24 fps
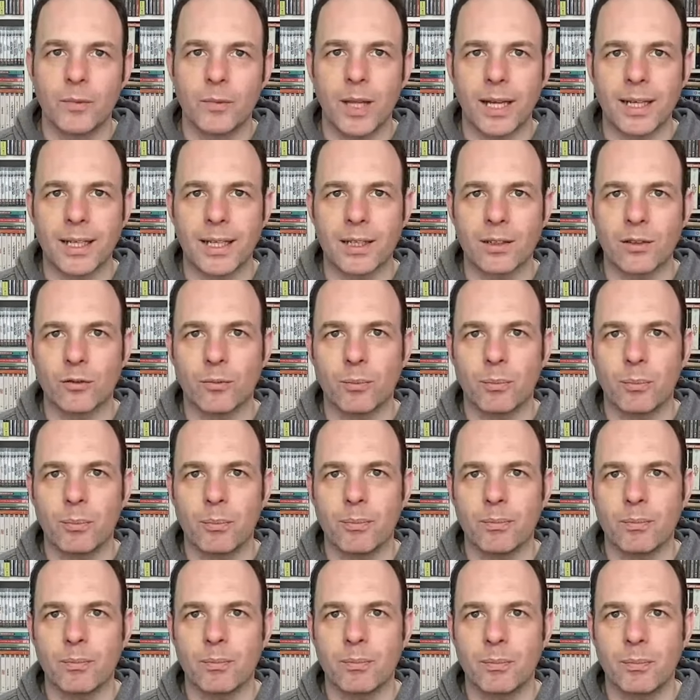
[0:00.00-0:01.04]
A kind of
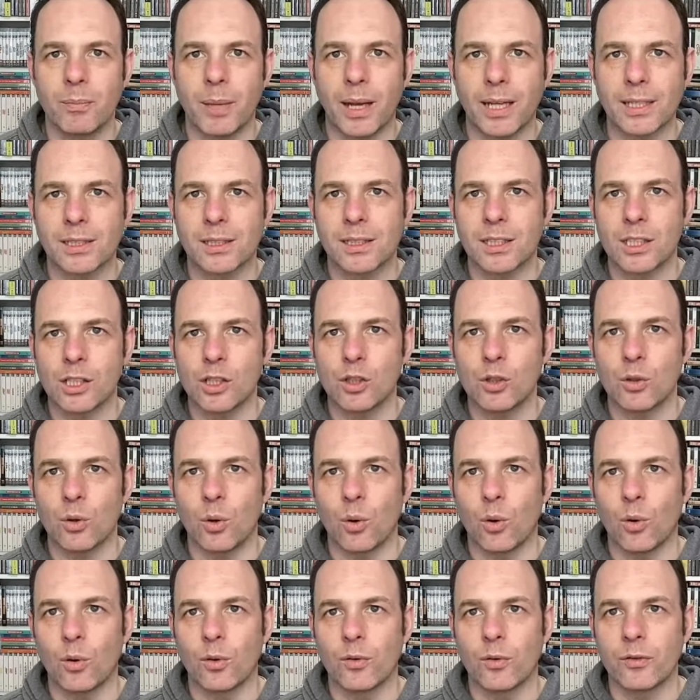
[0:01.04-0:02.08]
pastiche
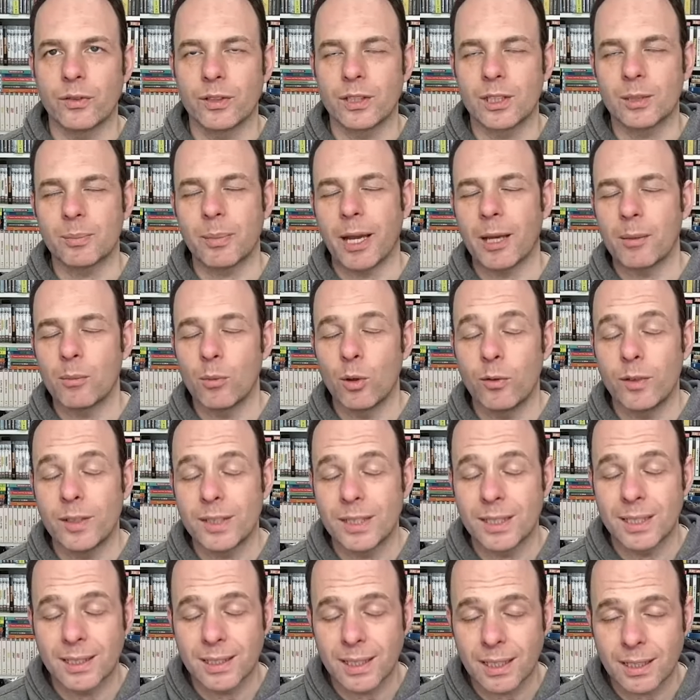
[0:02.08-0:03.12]
of spy
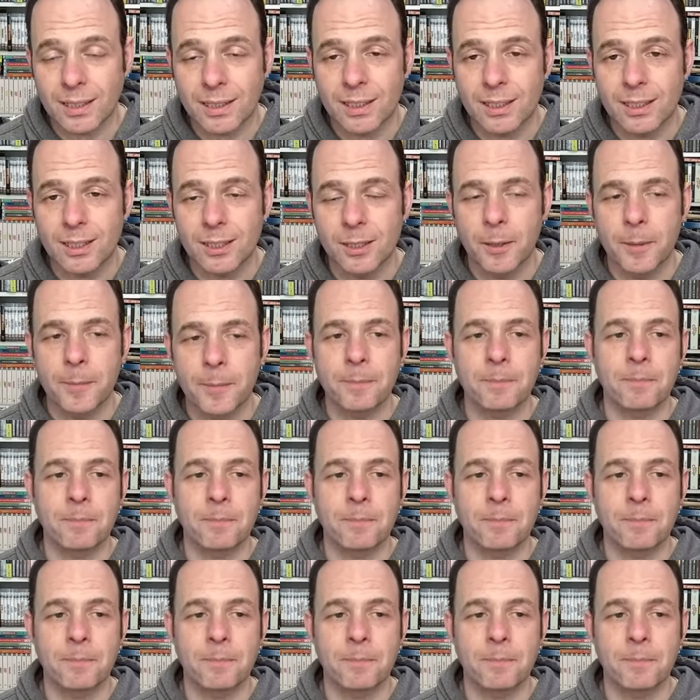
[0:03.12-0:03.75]
movies in the 60s.